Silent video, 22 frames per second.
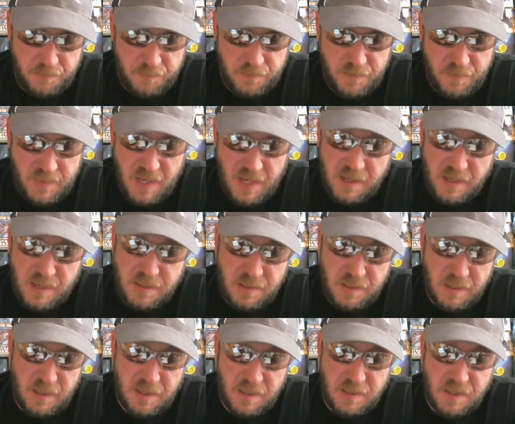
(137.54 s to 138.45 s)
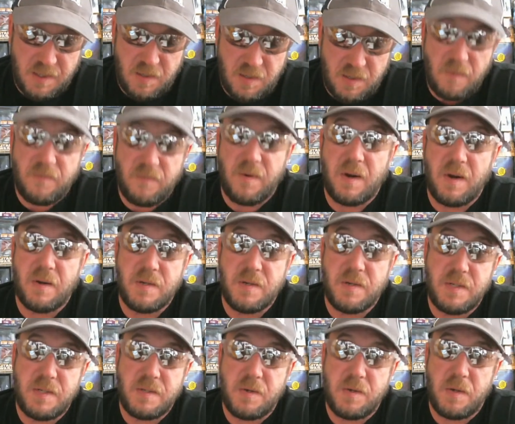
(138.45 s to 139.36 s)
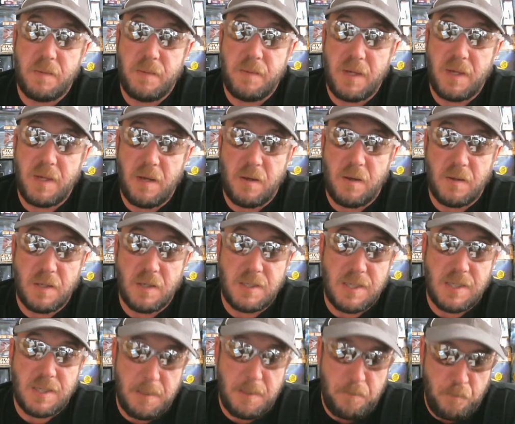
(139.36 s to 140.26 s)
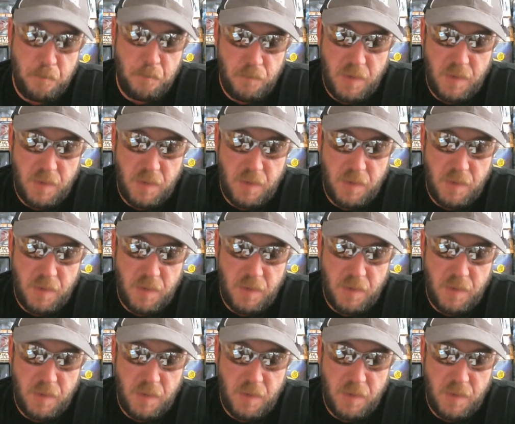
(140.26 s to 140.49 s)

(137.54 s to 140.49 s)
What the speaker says: Next, Starfire, she's going to be on the team,